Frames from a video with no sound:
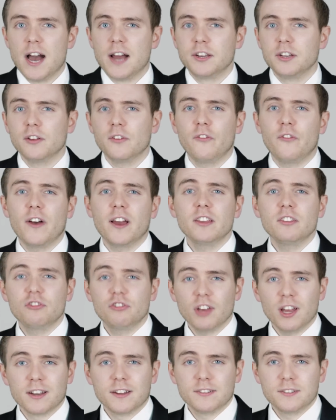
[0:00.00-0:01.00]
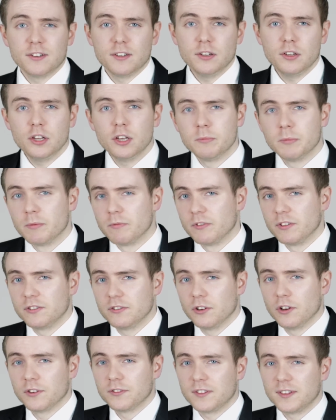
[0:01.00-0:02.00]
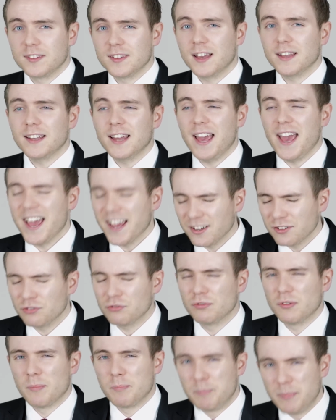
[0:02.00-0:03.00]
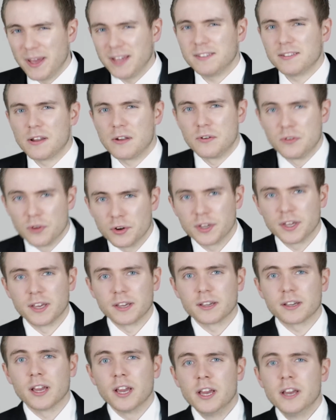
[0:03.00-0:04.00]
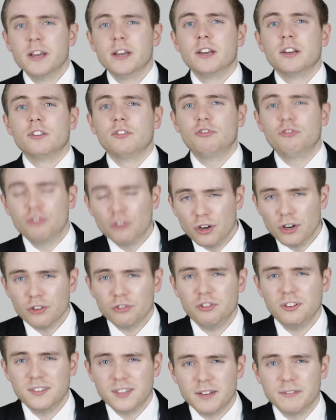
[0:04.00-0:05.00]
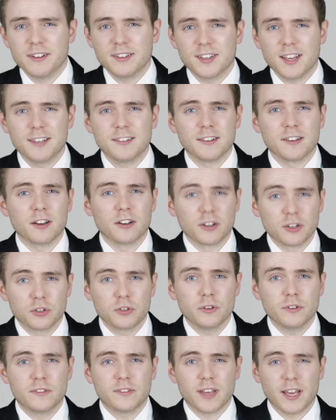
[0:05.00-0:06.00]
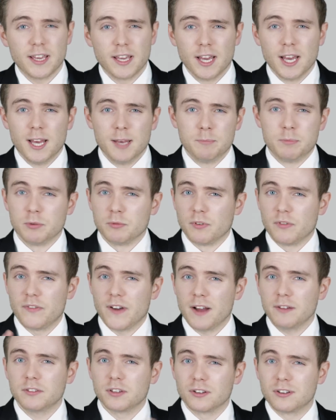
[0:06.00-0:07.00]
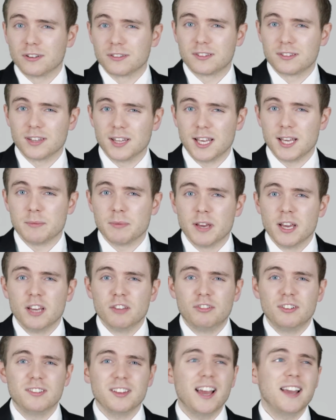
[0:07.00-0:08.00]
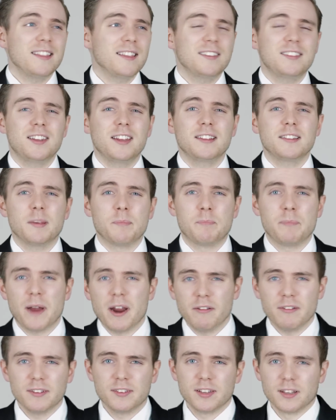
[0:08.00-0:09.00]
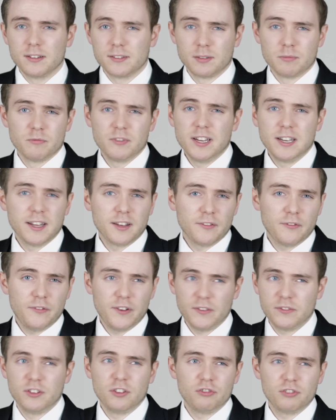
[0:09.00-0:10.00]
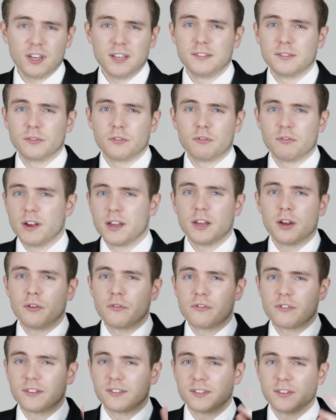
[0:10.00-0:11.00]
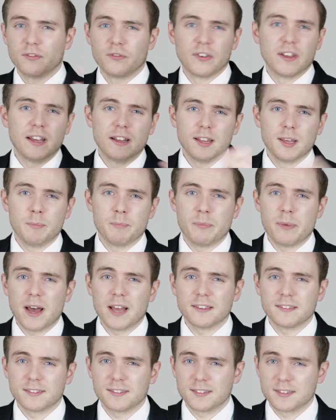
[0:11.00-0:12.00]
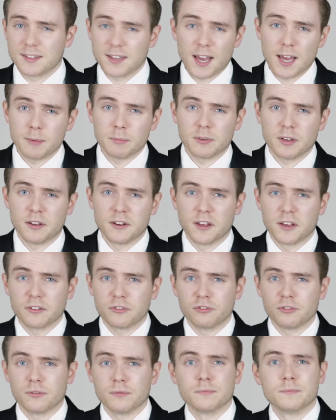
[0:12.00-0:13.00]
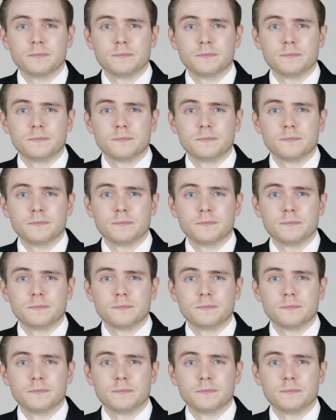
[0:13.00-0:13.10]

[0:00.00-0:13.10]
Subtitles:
and you'll find Janice in Human Resources that extra bit annoying. Sure, she's irritating on a good day, but without a good sleep, she's like listening to Paris Hilton reading 50 Shades of Grey over a severely bad Skype connection.